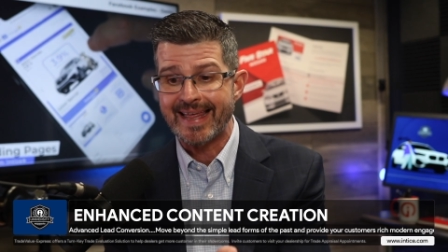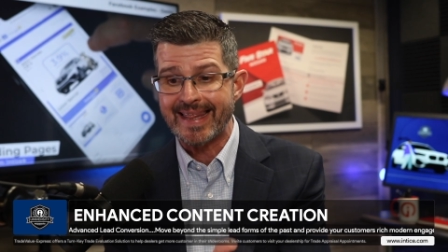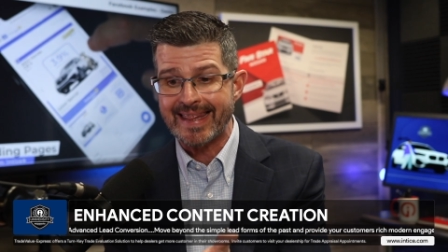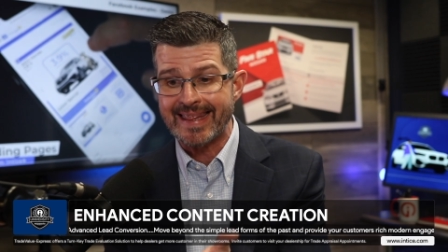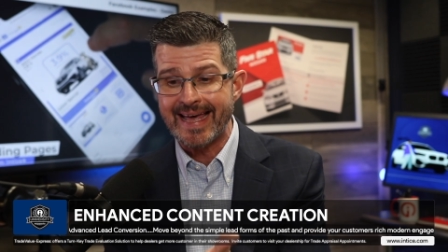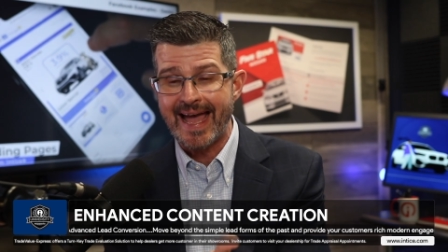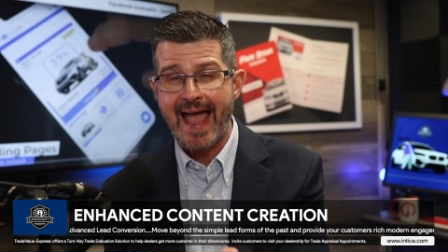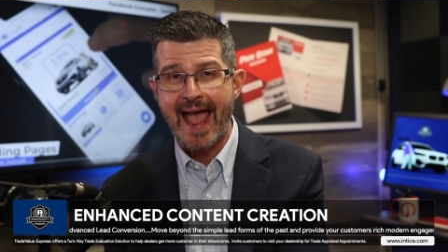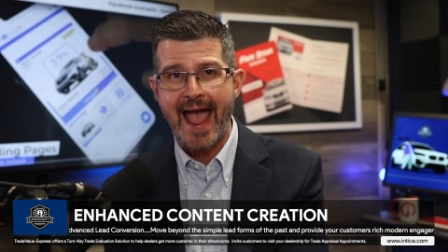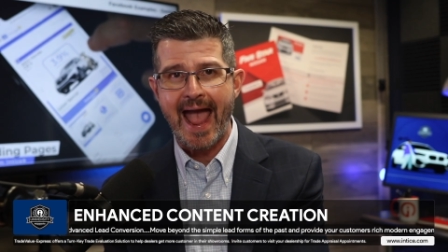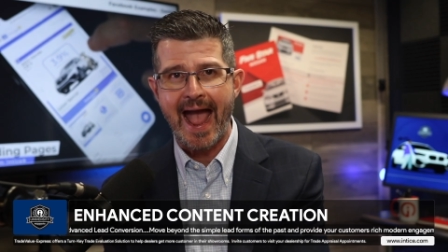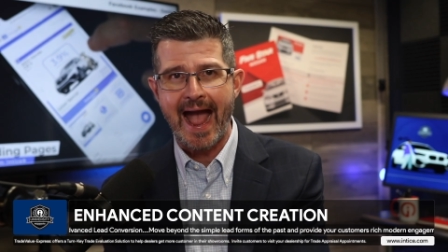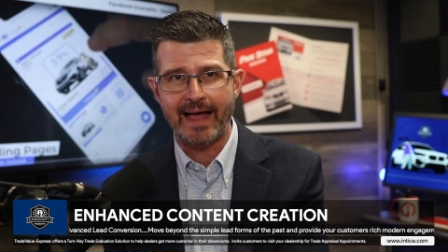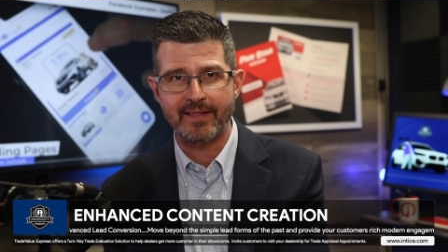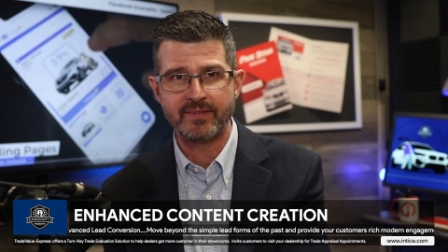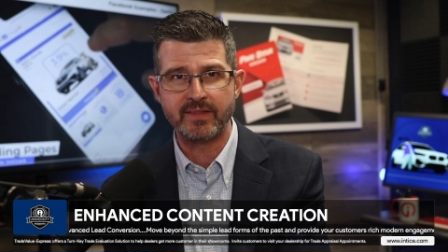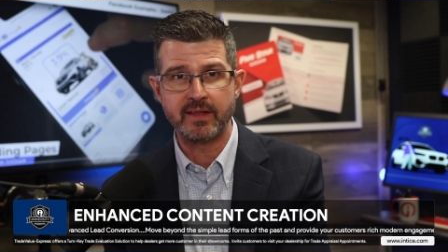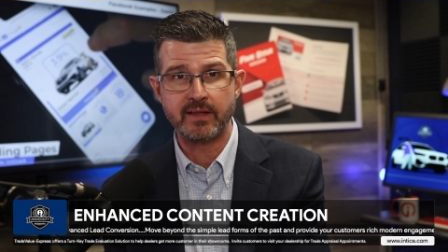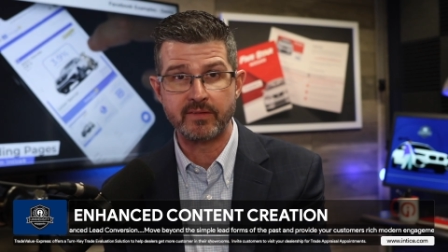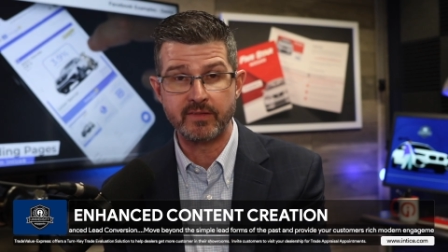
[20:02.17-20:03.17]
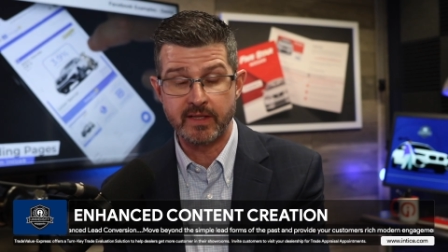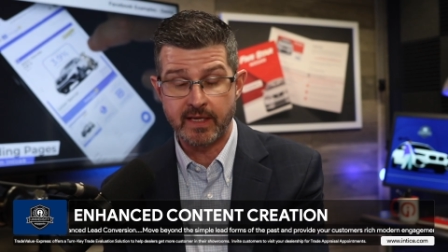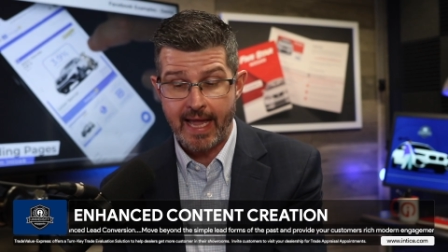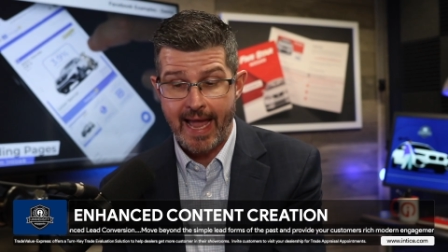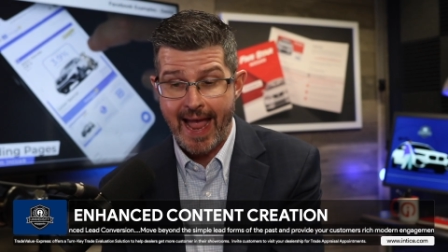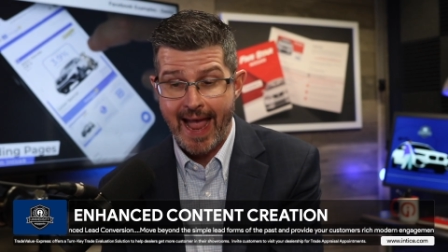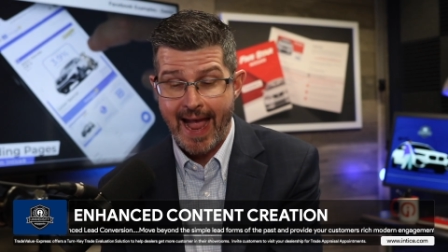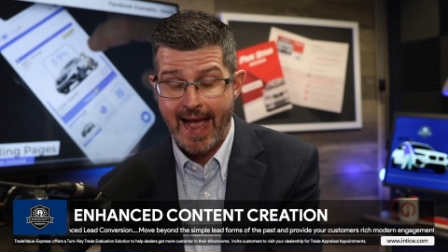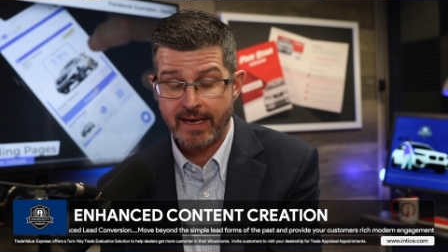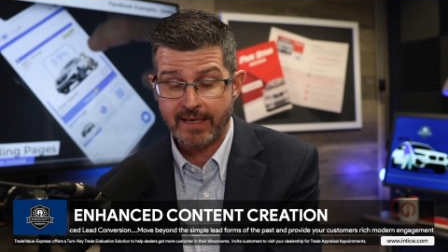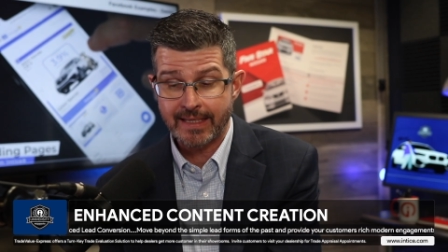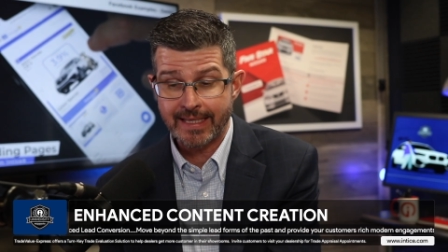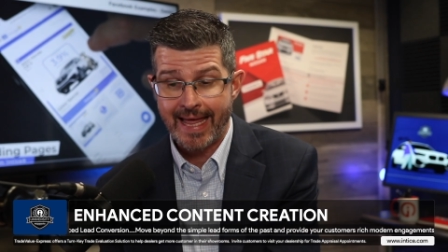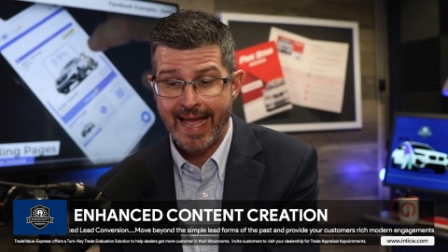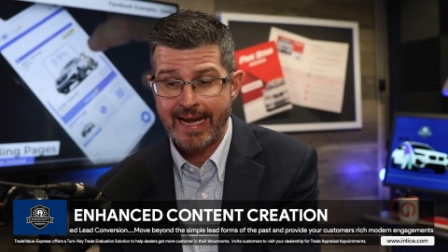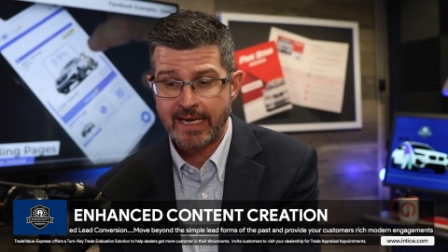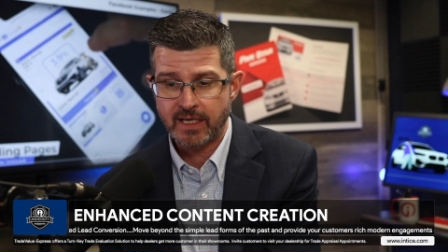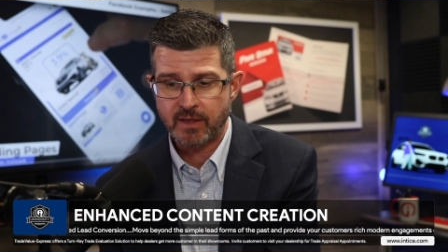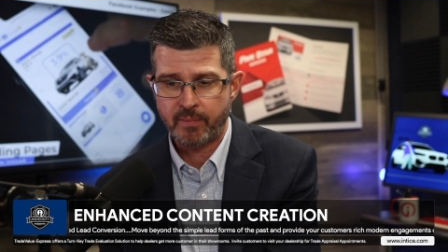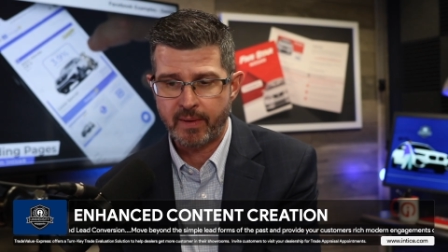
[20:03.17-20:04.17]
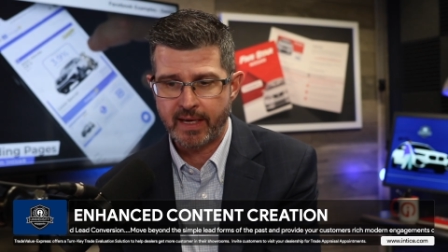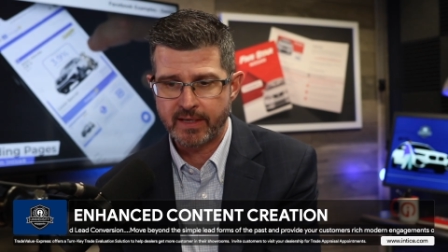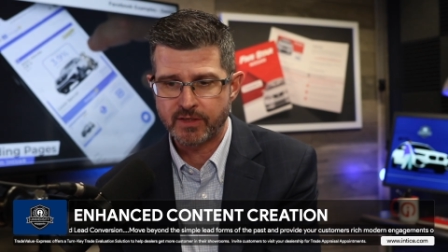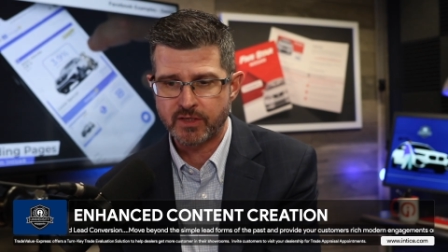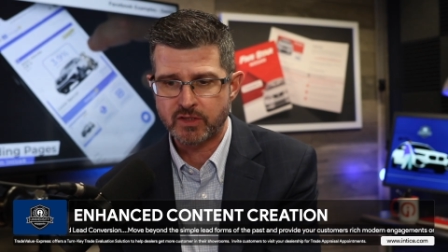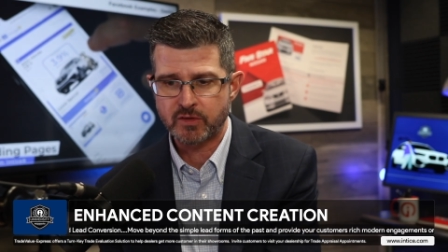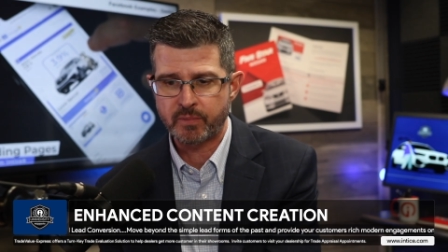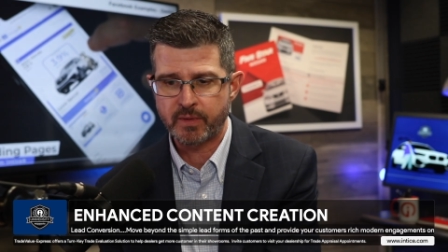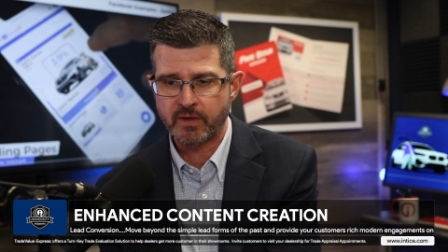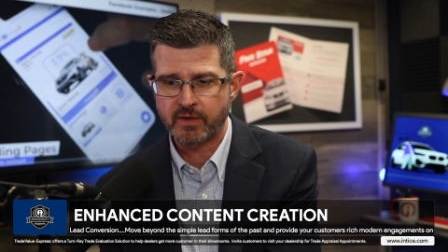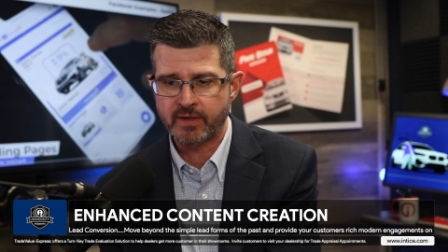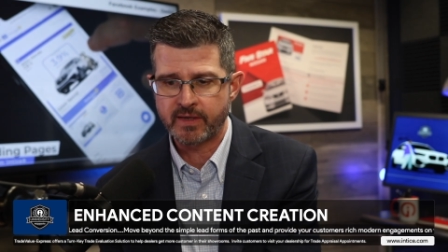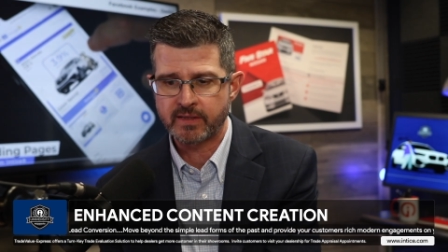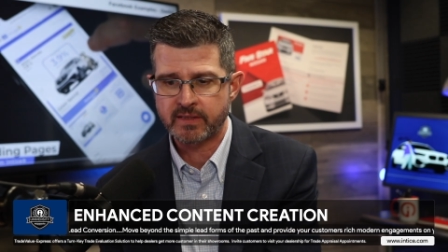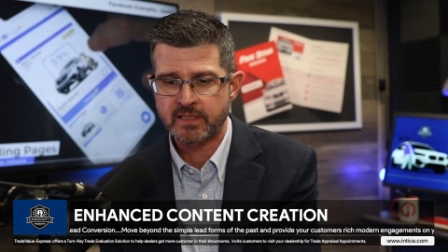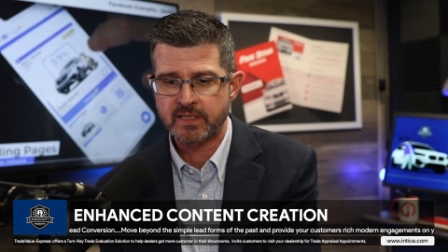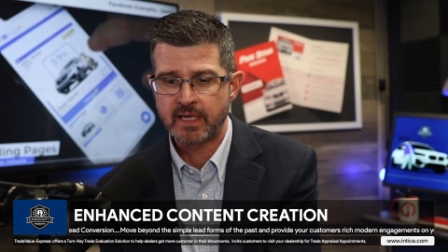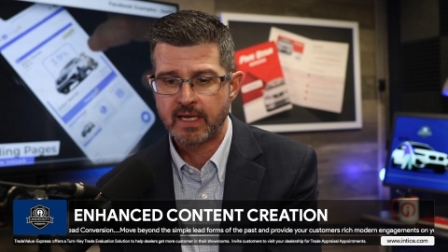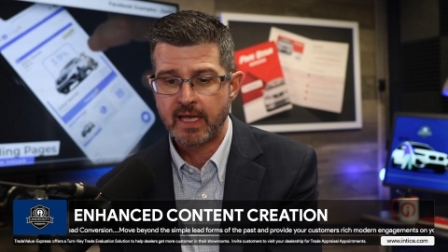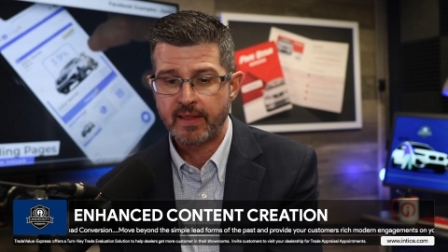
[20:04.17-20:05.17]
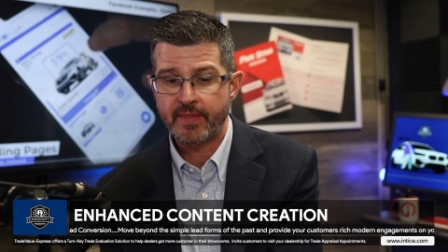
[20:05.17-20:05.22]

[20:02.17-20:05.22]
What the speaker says: the ad landing page experience